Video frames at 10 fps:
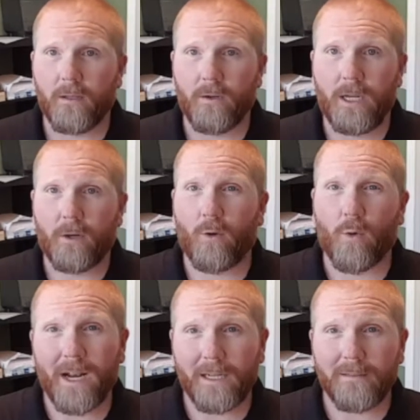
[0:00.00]
You need
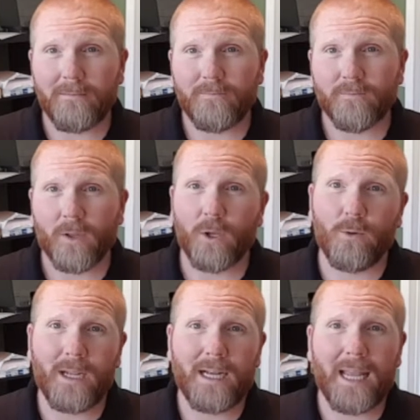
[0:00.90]
credit, you
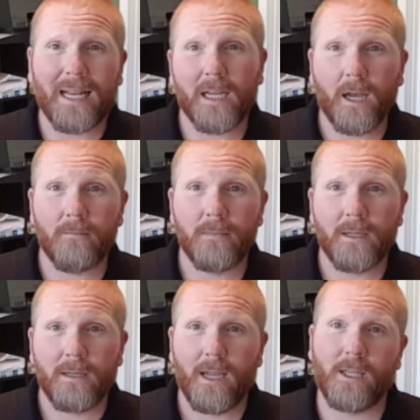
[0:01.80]
need income,
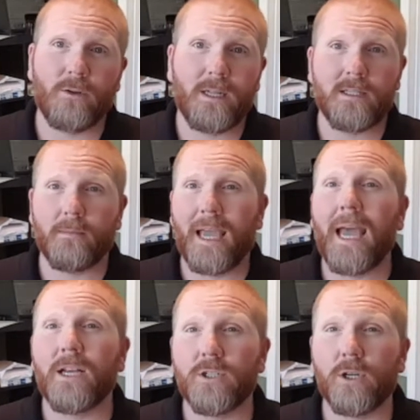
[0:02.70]
and you need some
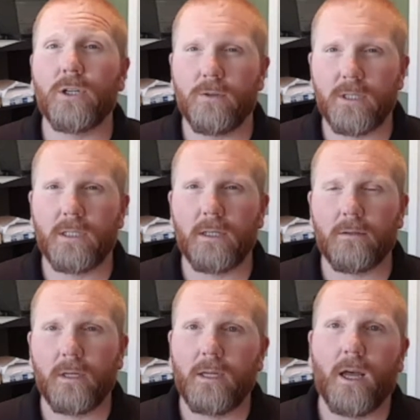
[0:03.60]
cash to close the deal.